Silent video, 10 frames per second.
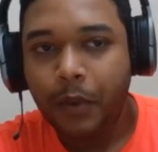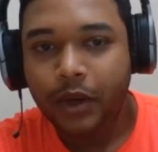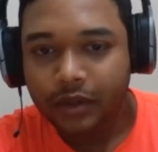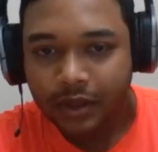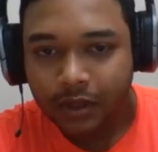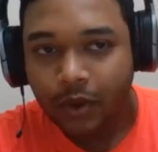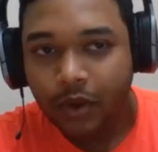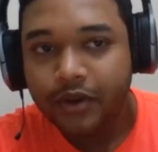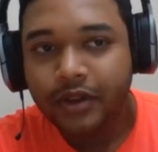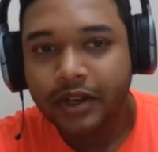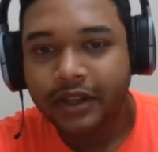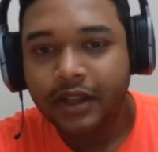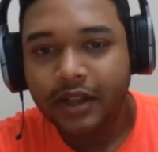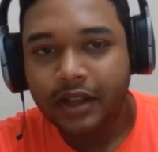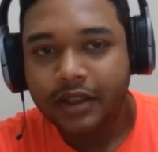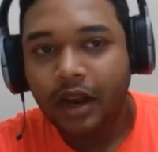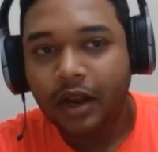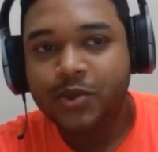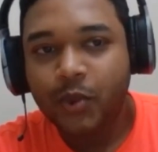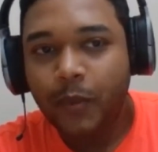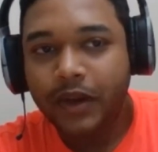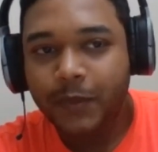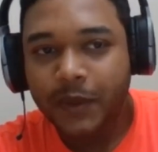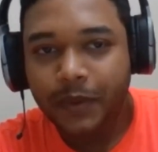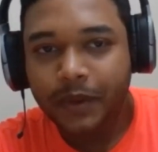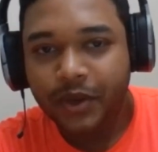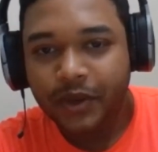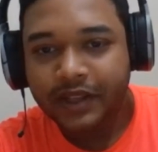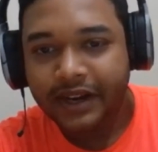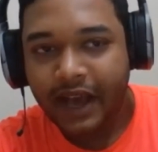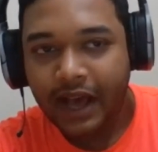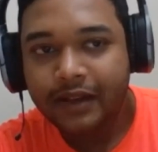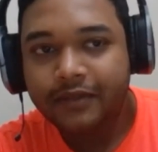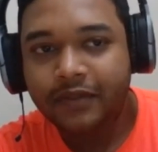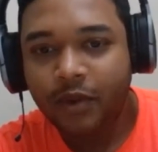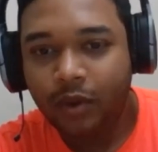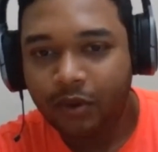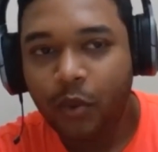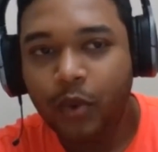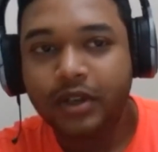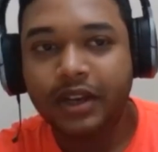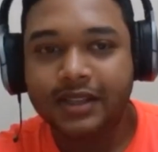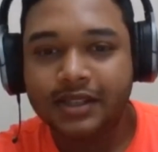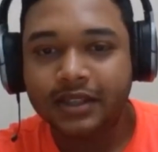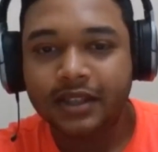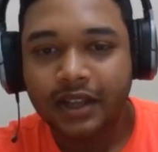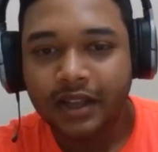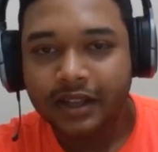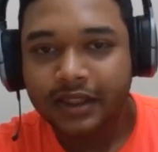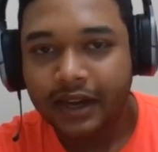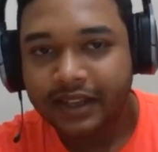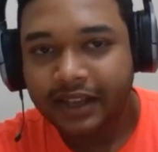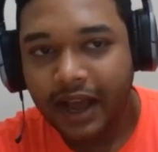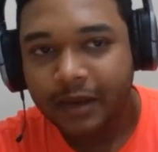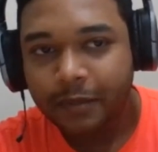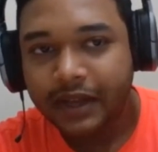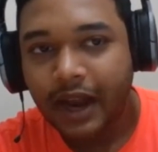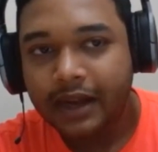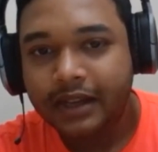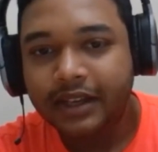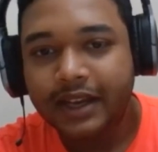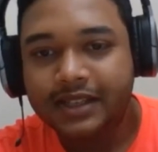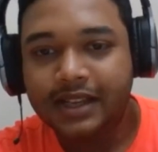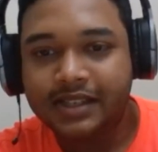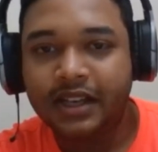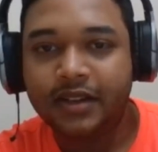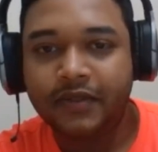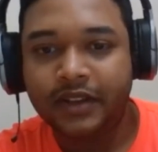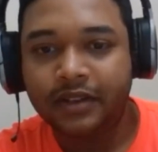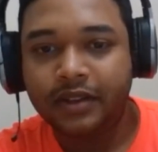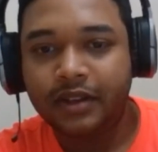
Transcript: But on the contrary, there are so many people today that have or own an asset that can be categorized as an NFT.